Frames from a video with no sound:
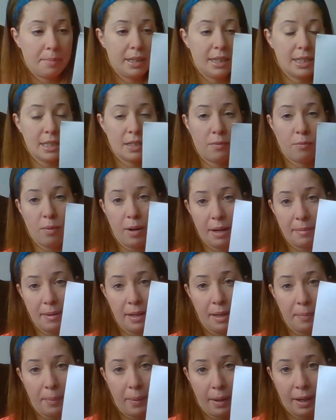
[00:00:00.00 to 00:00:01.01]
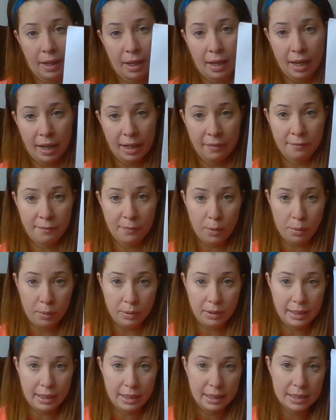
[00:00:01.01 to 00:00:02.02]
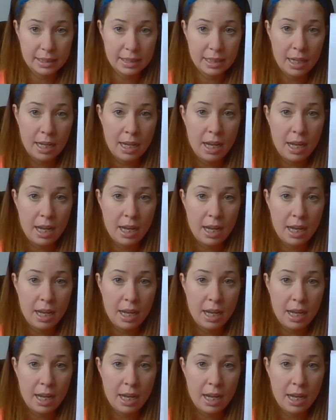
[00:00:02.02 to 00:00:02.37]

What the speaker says: piece of white paper and I folded it